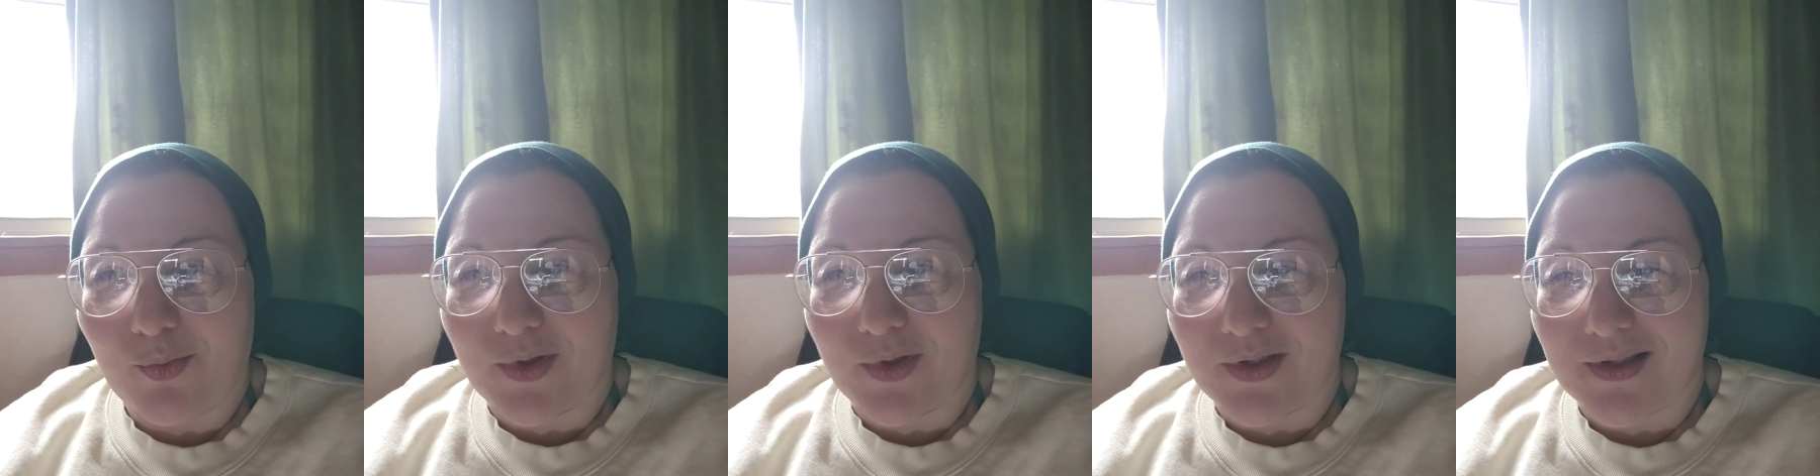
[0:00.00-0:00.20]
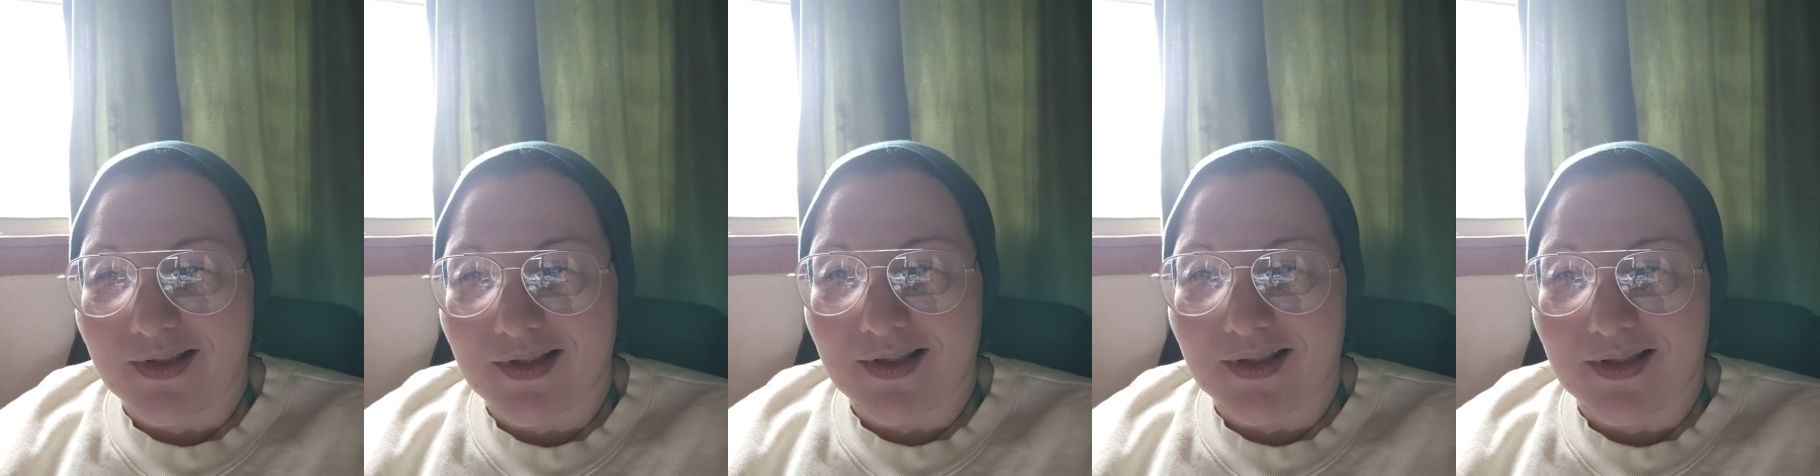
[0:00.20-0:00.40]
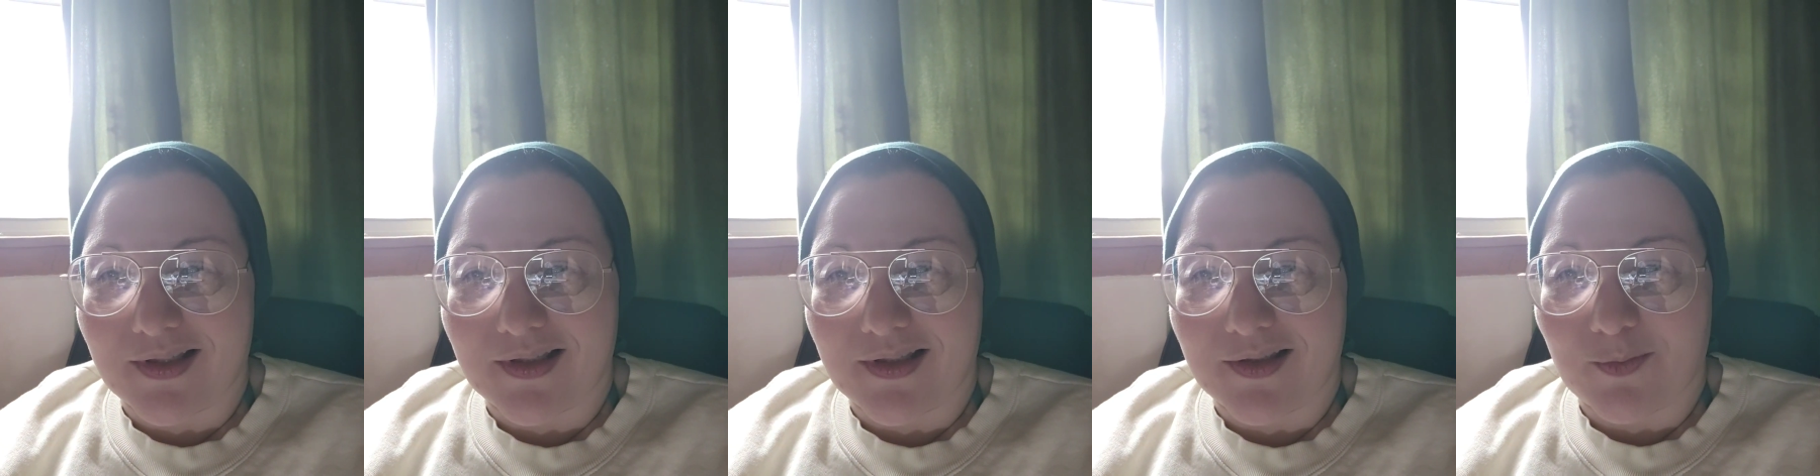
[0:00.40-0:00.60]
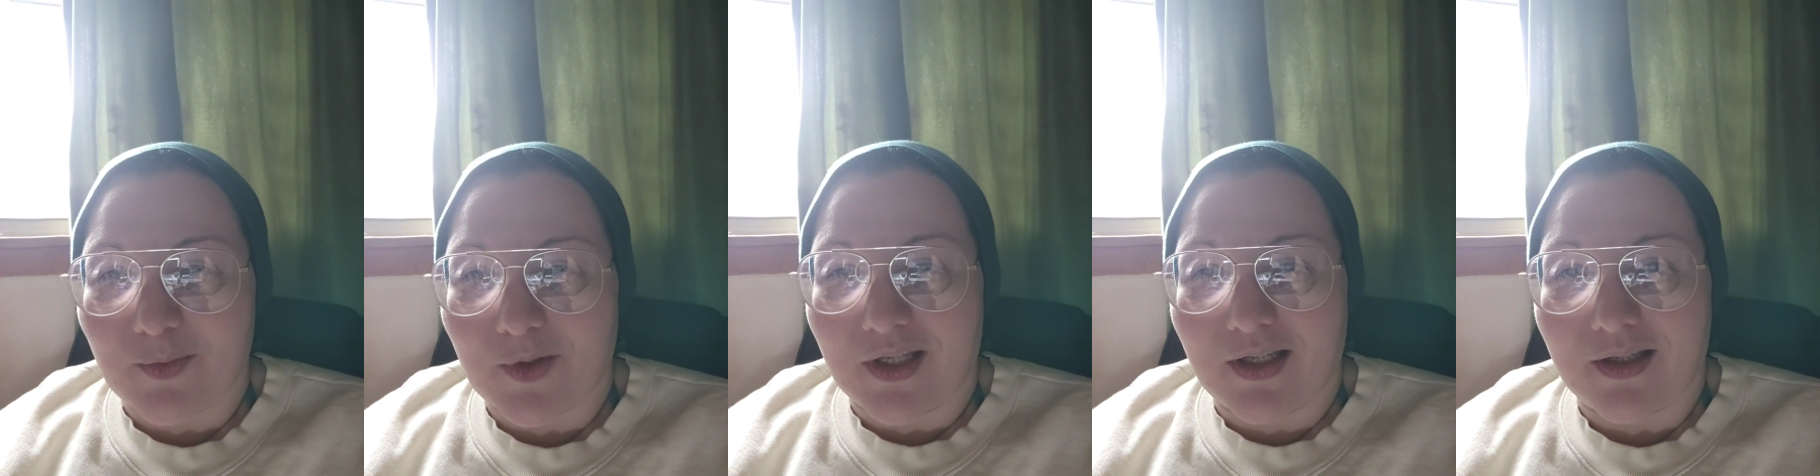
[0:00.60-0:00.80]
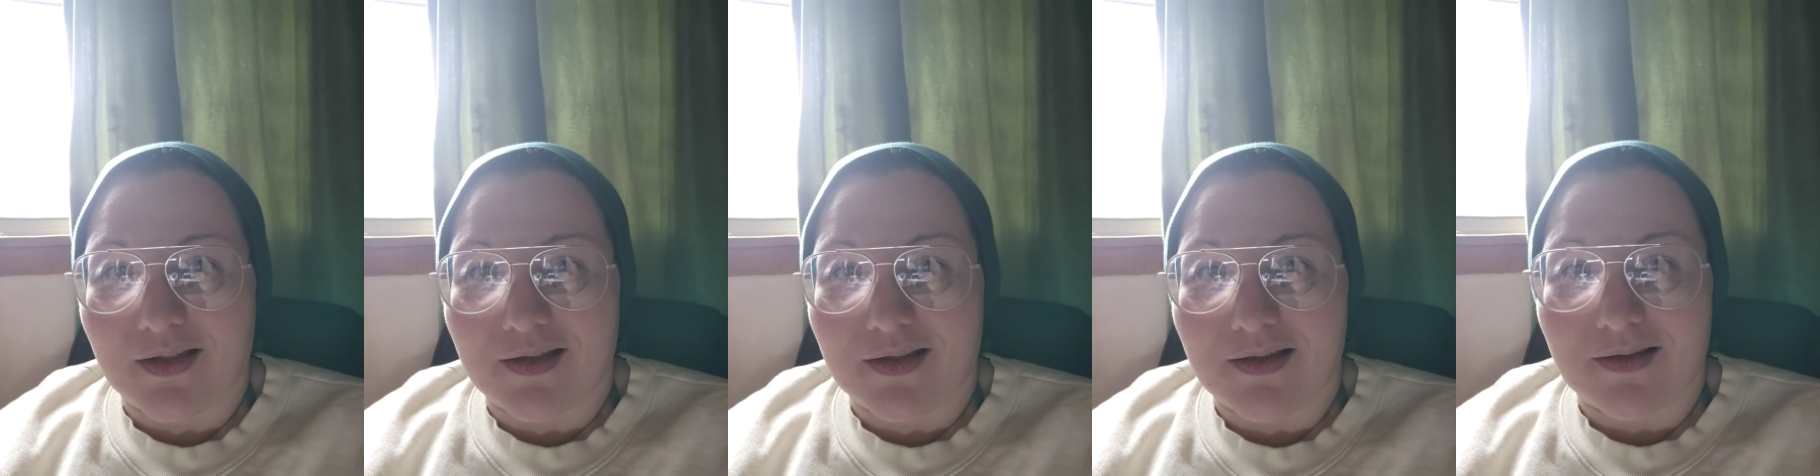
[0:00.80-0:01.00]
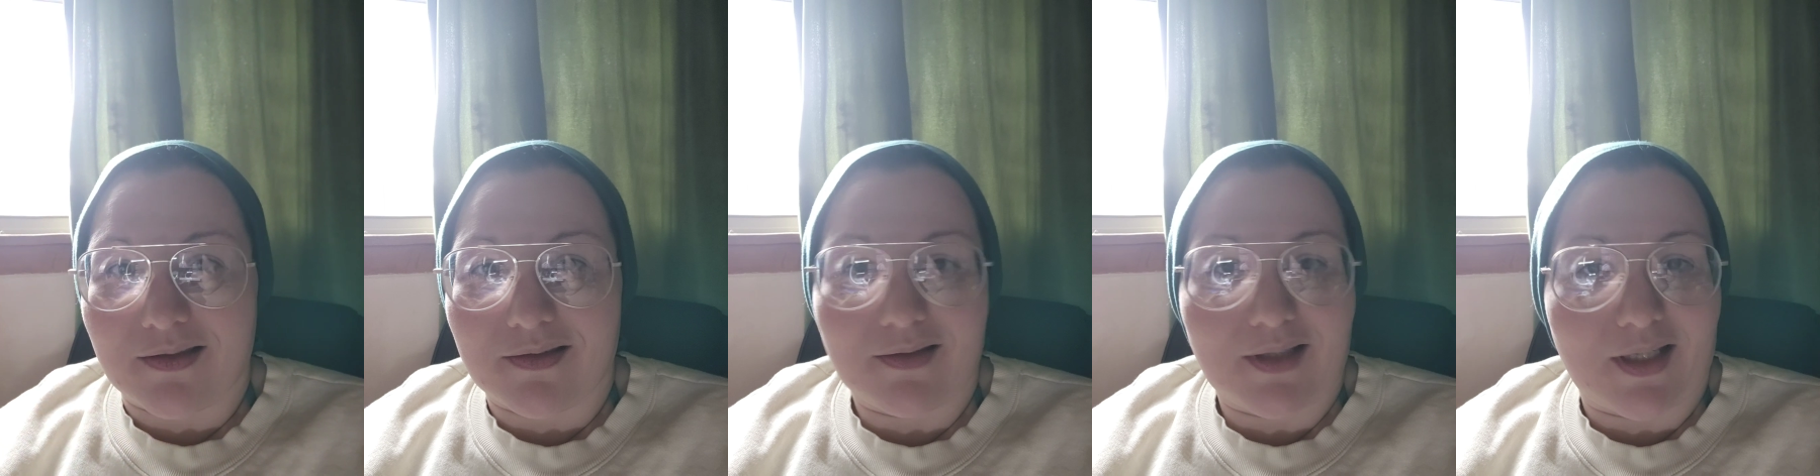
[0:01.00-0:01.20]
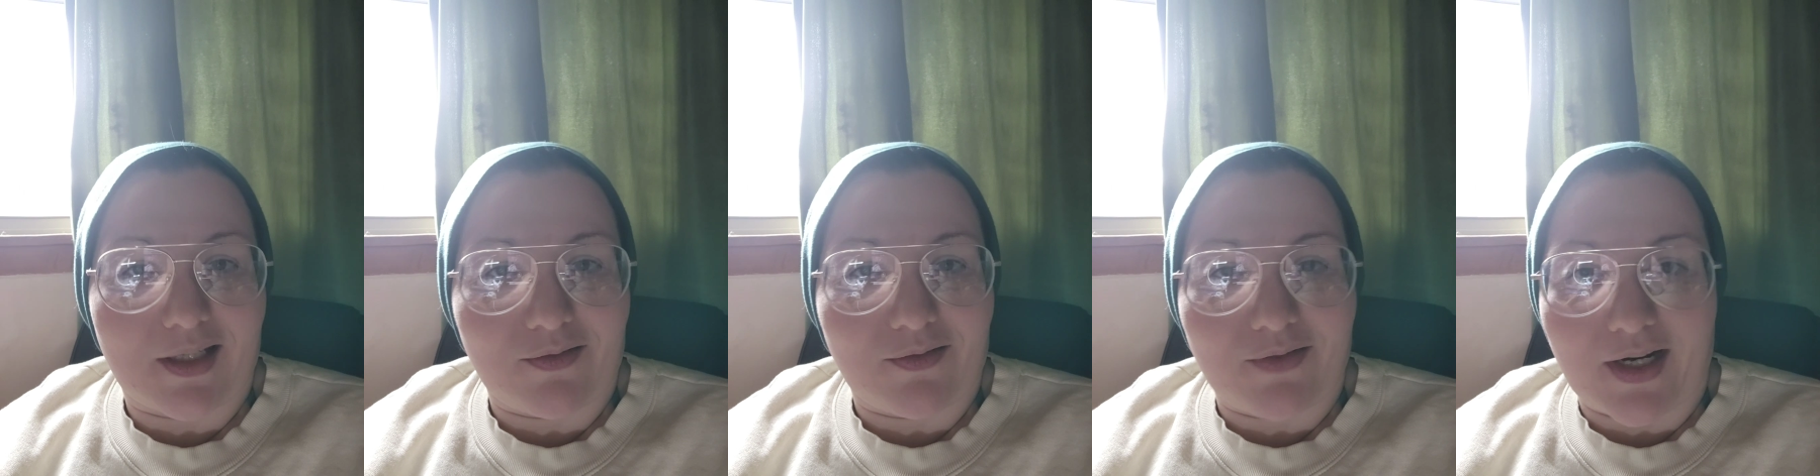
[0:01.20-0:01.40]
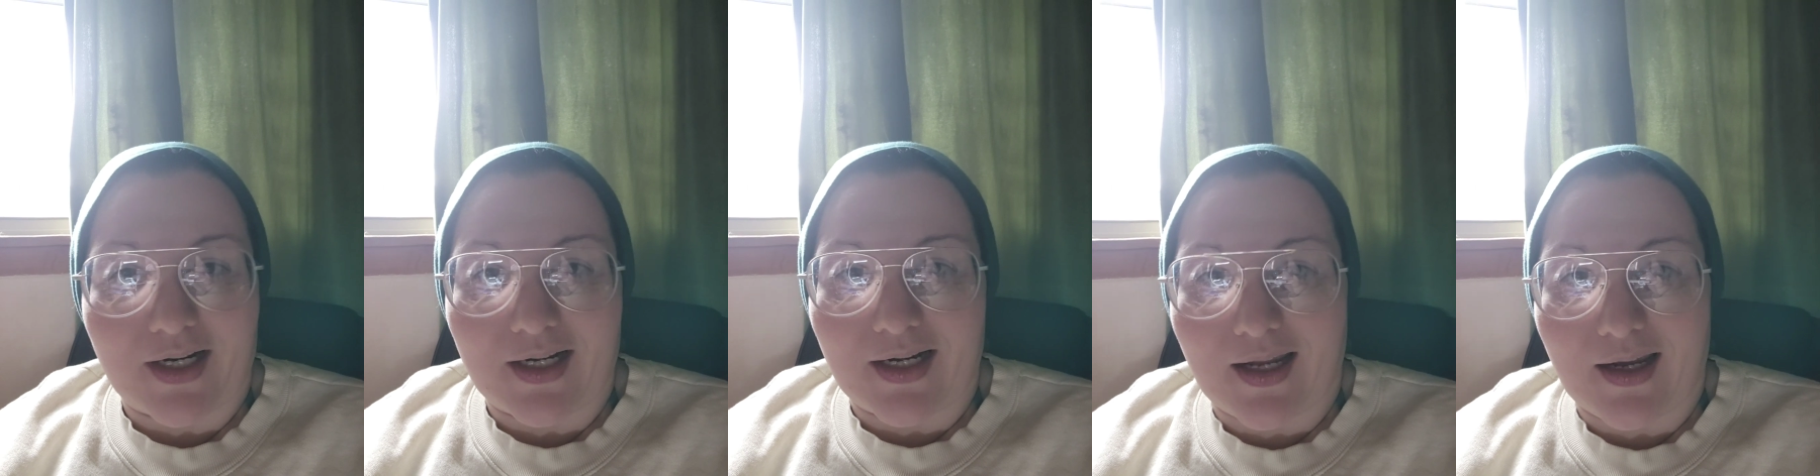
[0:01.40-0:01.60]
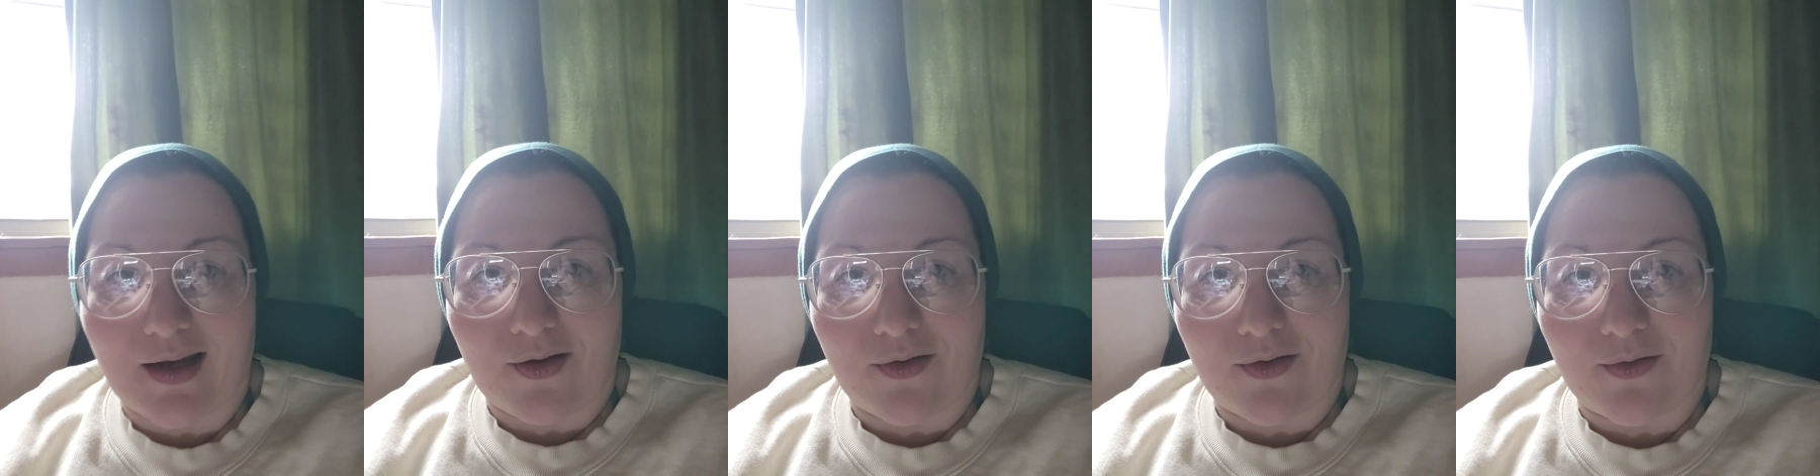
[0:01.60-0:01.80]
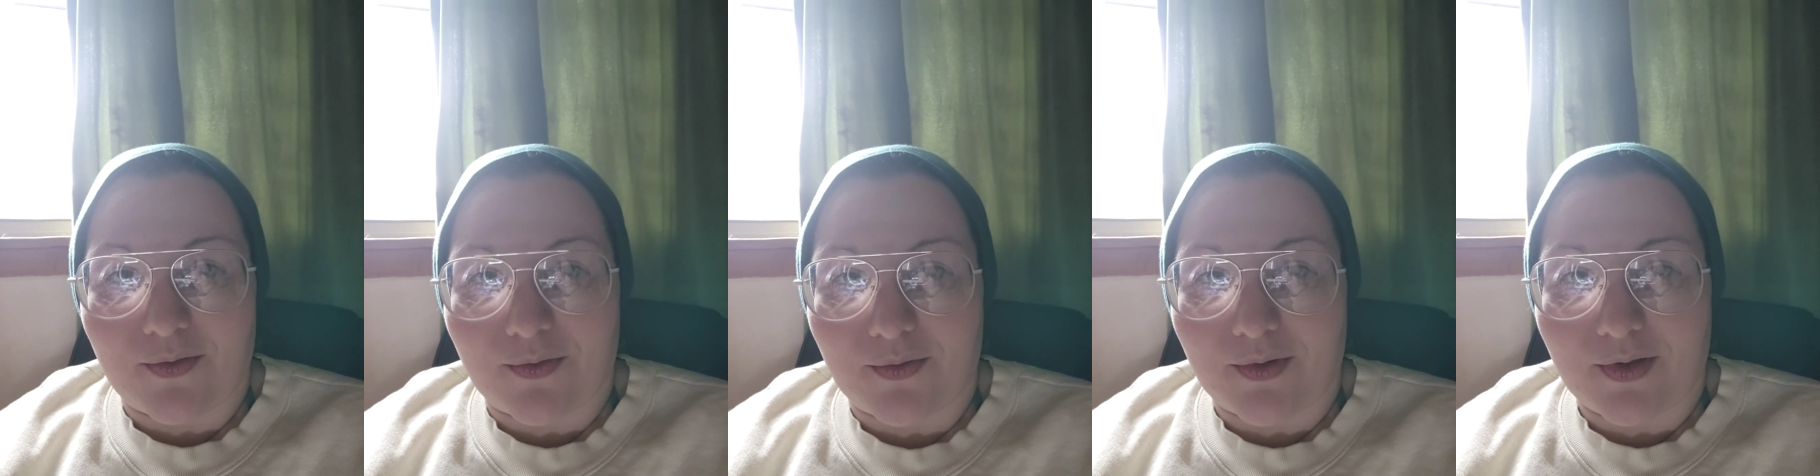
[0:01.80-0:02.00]
businesses because, like right
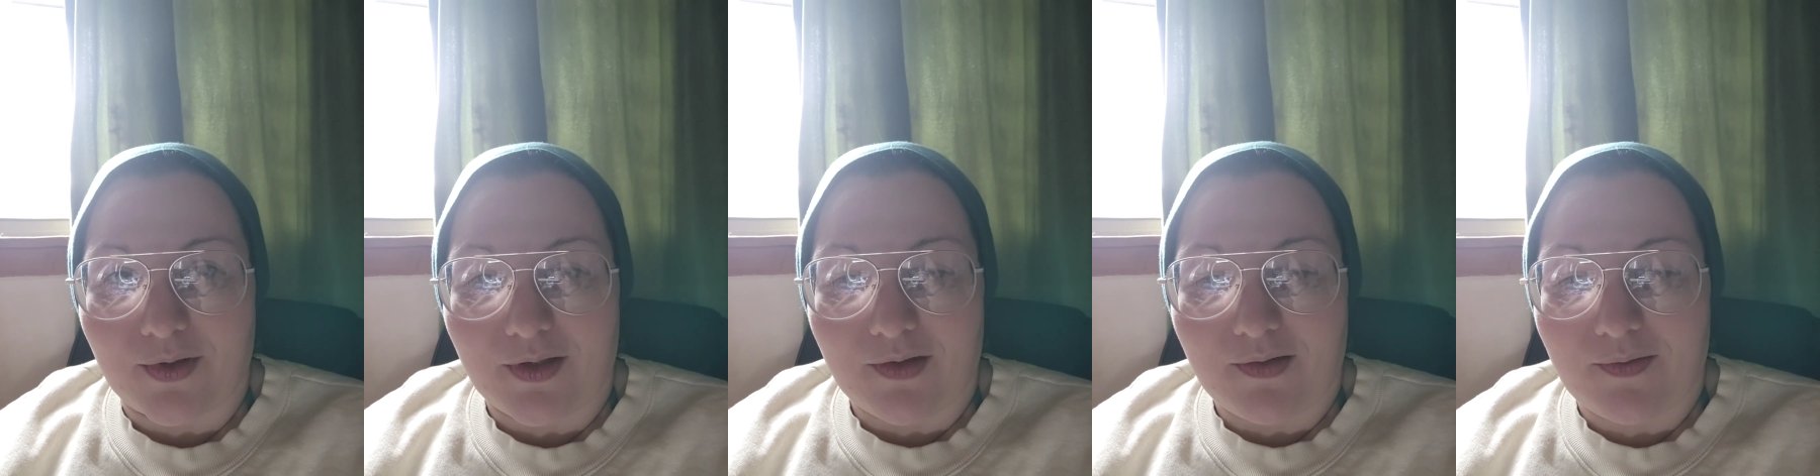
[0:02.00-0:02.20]
now,